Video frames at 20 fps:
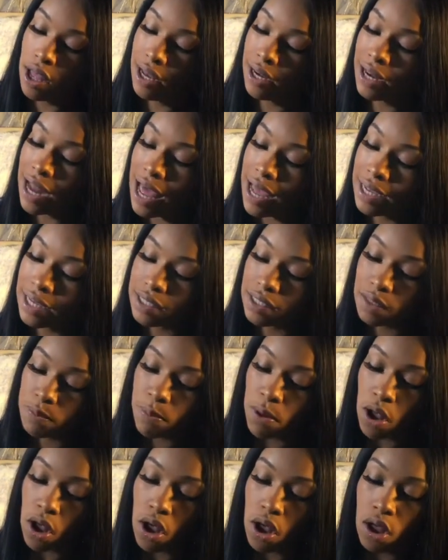lion's
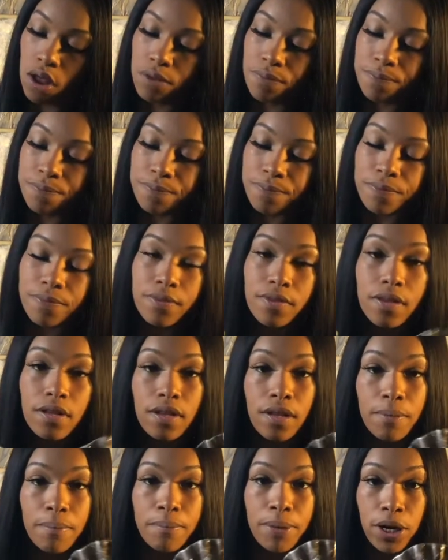paw
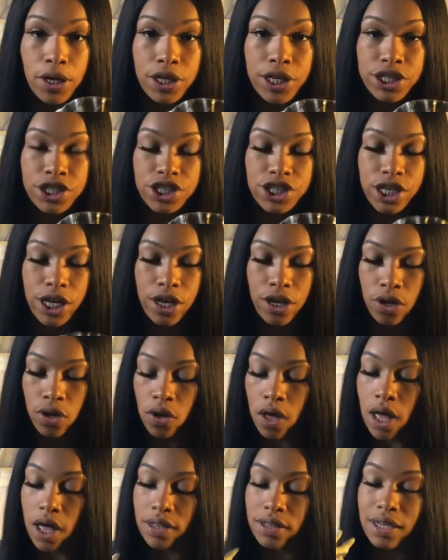burning shell.
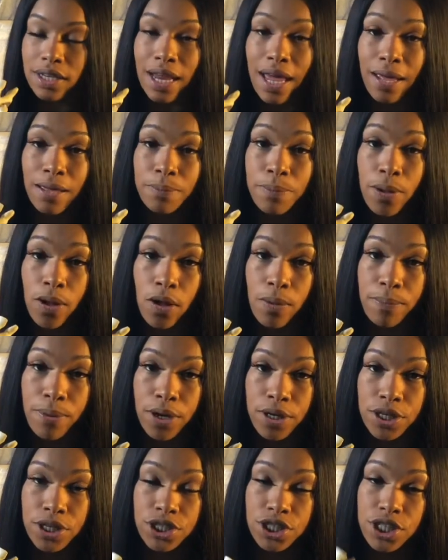The lion paw
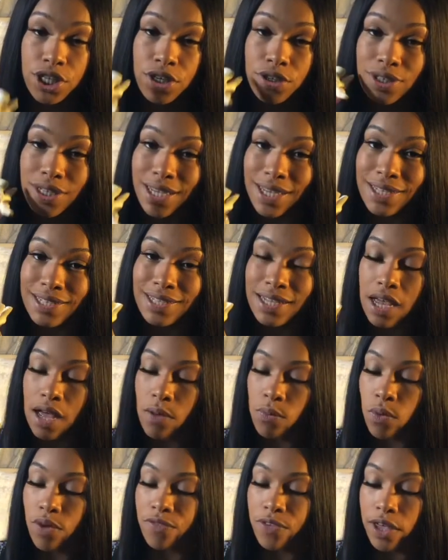burning shell does
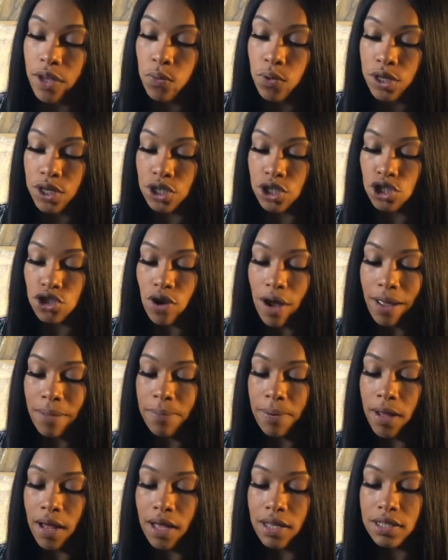come with a wooden
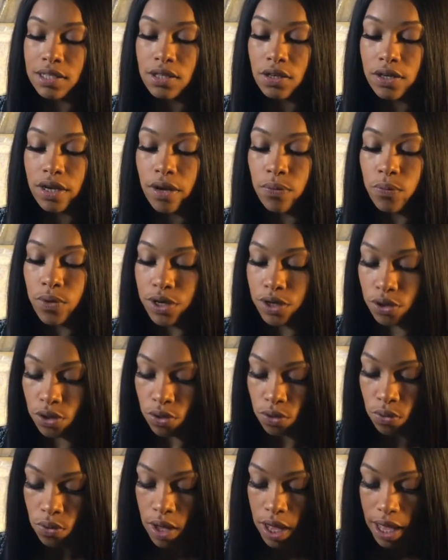tripod so that when
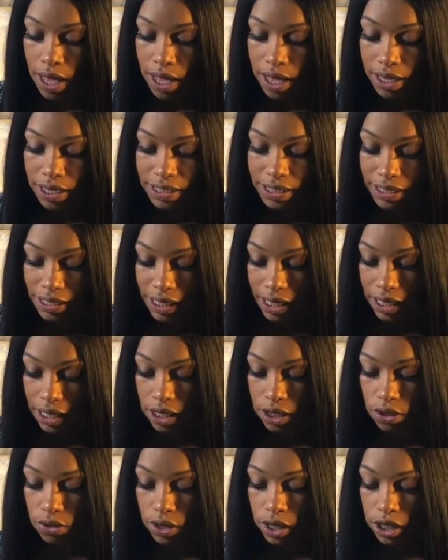you sit
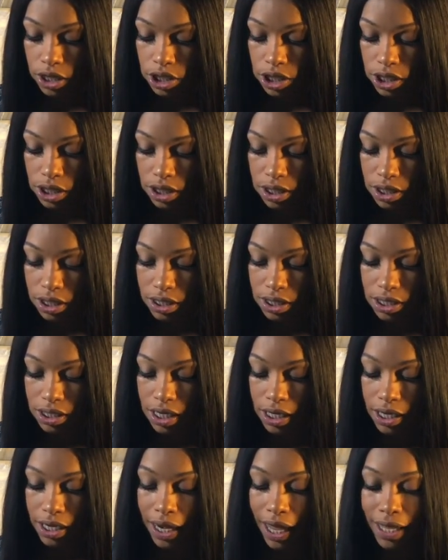it, you can just
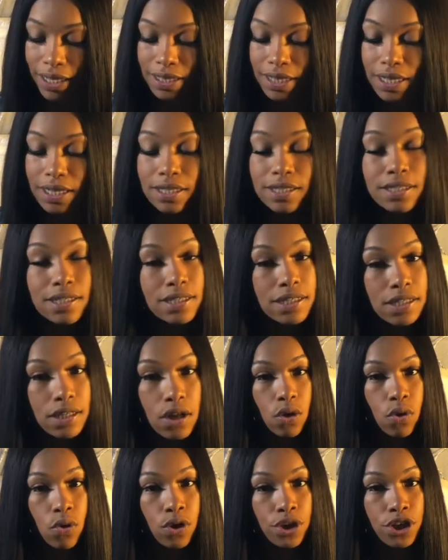sit it like this
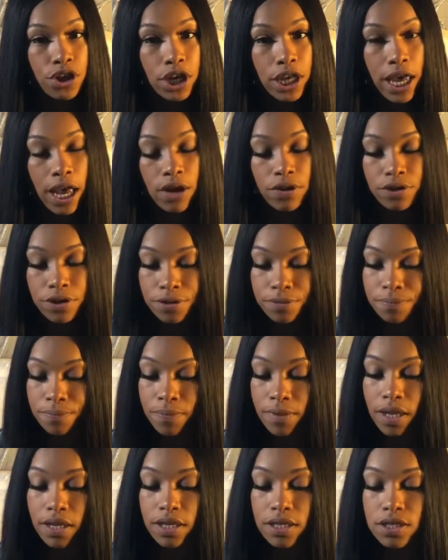on your counter.
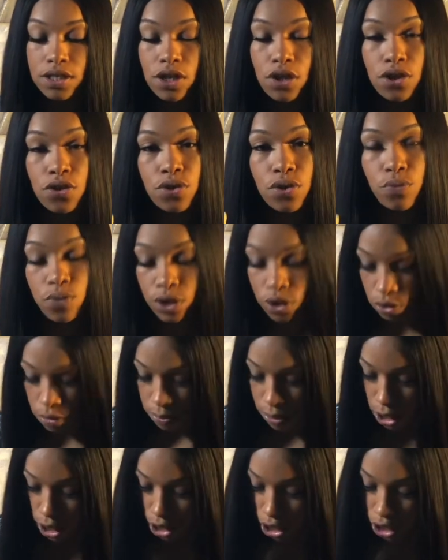So when you
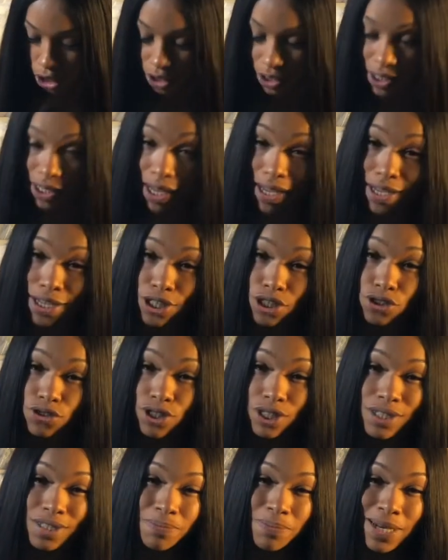burn in your sage, you
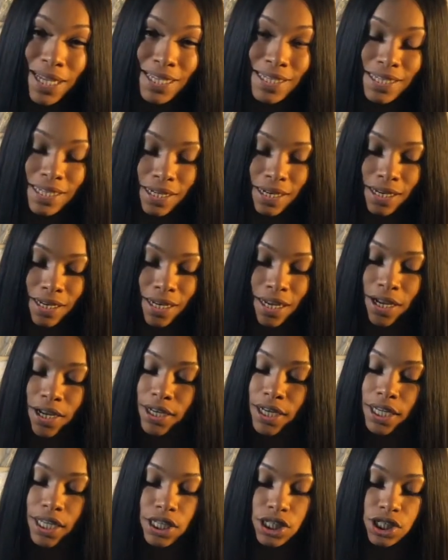just place it in there
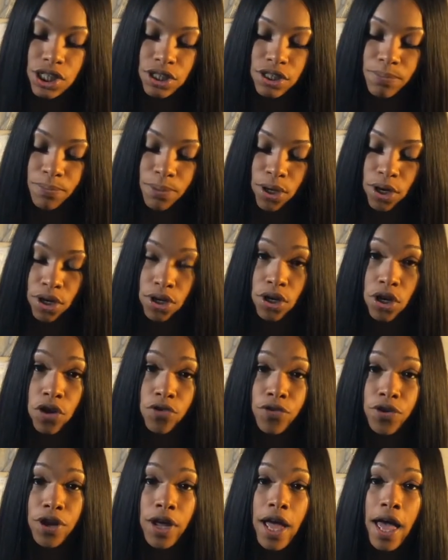and it can just burn
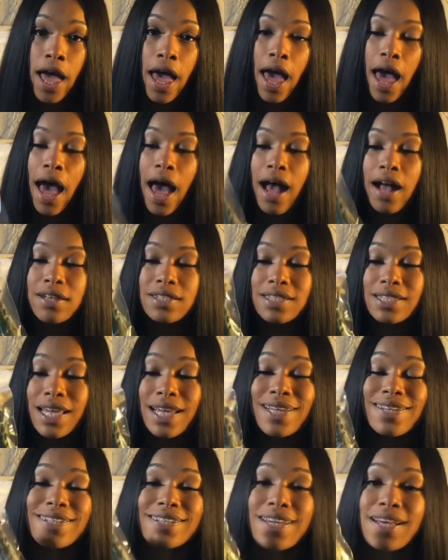over. Our
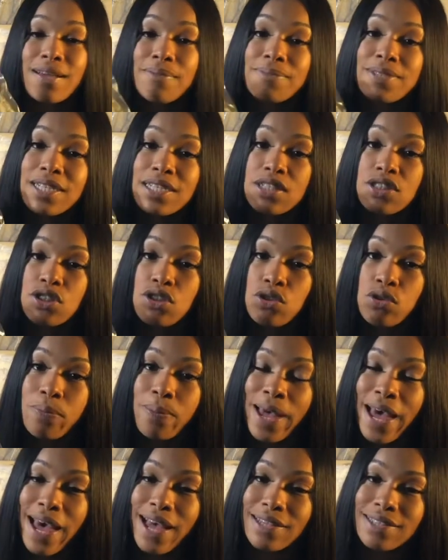sage comes in 2
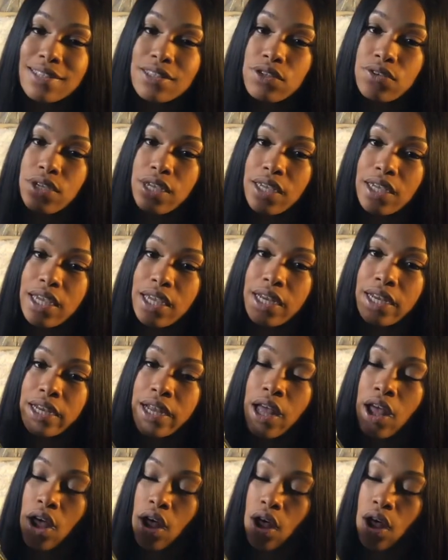packs. You can get it